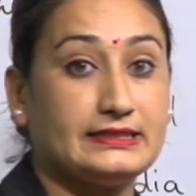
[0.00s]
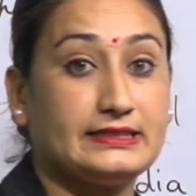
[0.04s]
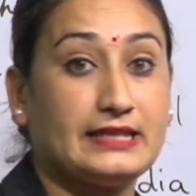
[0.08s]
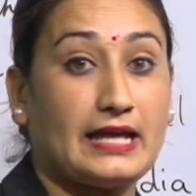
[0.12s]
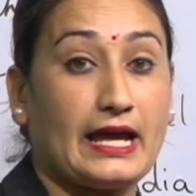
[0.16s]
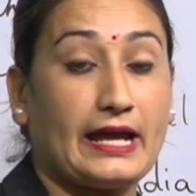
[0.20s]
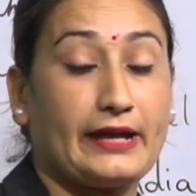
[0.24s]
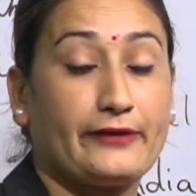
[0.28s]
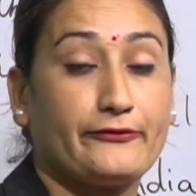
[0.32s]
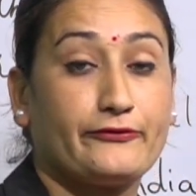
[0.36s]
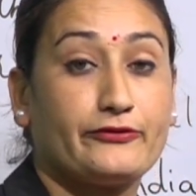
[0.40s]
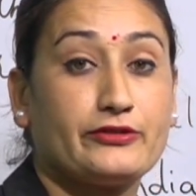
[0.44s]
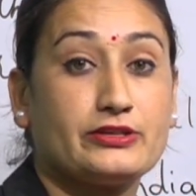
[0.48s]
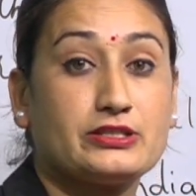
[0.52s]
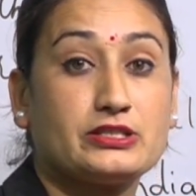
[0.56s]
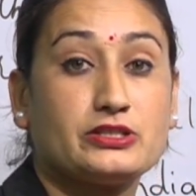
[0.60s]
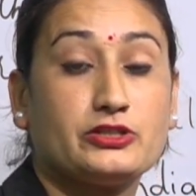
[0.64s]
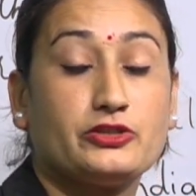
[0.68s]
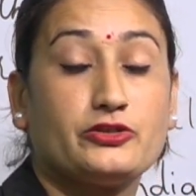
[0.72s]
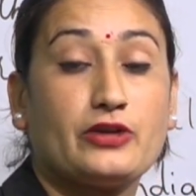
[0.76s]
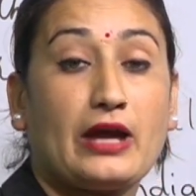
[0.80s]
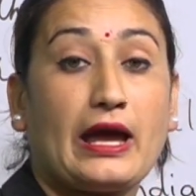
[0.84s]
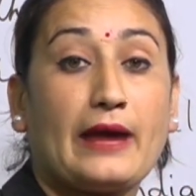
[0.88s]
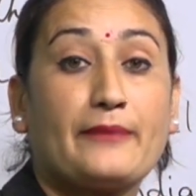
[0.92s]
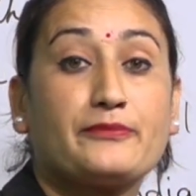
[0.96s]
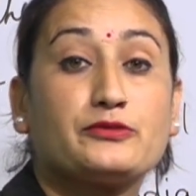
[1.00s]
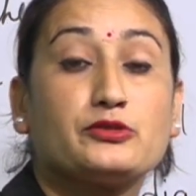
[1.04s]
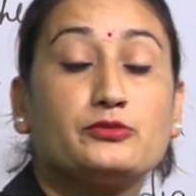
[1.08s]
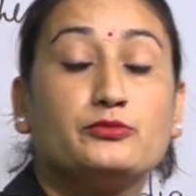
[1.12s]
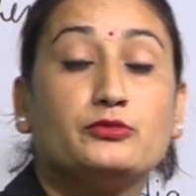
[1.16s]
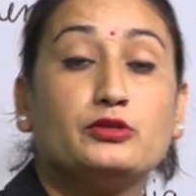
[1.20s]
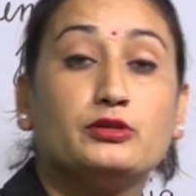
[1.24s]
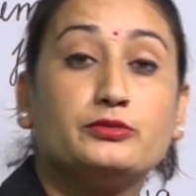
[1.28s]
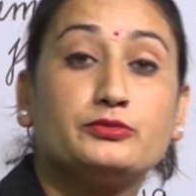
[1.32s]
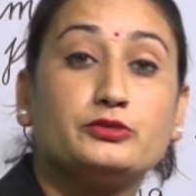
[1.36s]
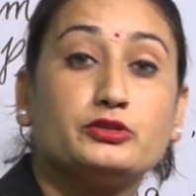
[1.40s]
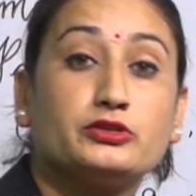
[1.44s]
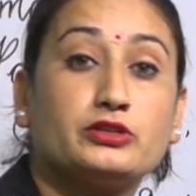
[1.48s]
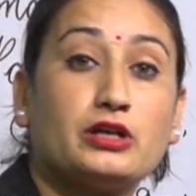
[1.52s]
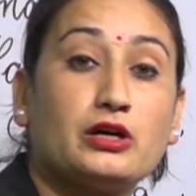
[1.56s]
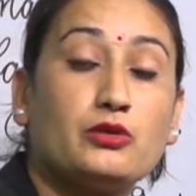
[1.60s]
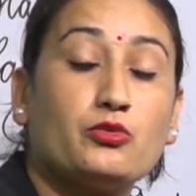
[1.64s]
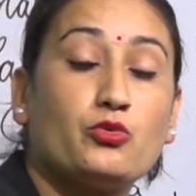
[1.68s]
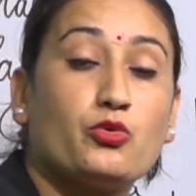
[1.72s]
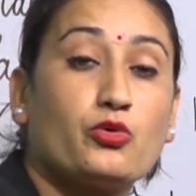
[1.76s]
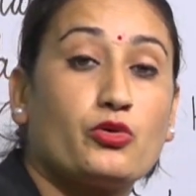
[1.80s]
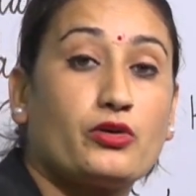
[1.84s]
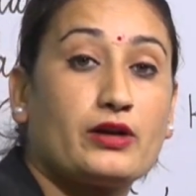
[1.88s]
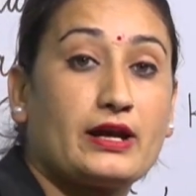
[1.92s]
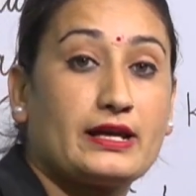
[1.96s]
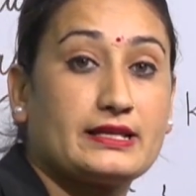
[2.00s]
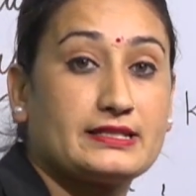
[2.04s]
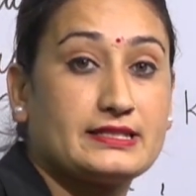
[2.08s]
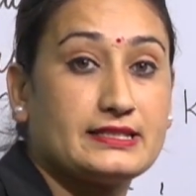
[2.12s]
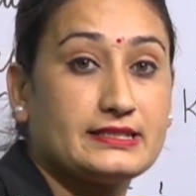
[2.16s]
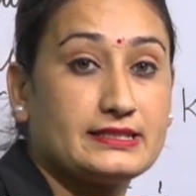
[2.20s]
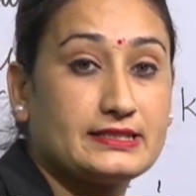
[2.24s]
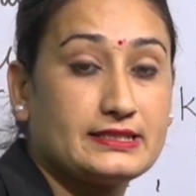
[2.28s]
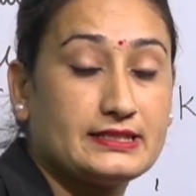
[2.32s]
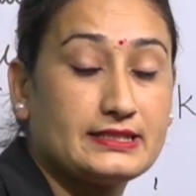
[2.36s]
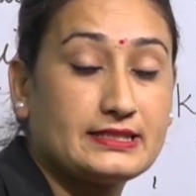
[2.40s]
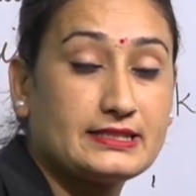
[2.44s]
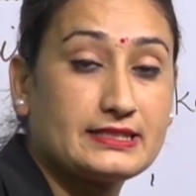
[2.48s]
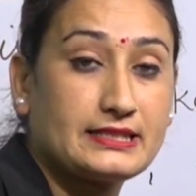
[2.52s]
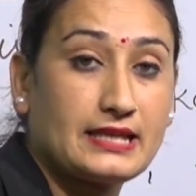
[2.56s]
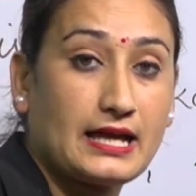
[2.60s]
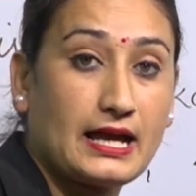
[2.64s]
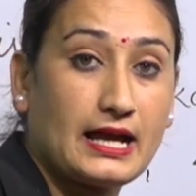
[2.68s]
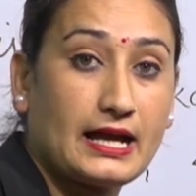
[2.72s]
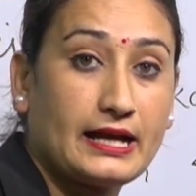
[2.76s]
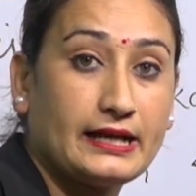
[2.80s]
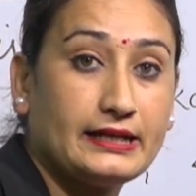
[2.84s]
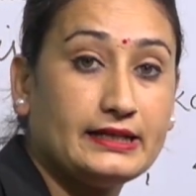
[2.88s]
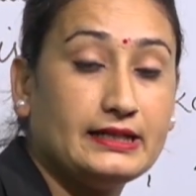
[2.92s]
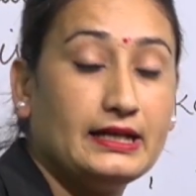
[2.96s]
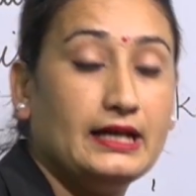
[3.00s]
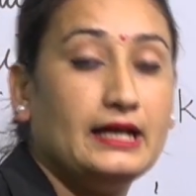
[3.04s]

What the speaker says: line. First you have to move to the horizontal side,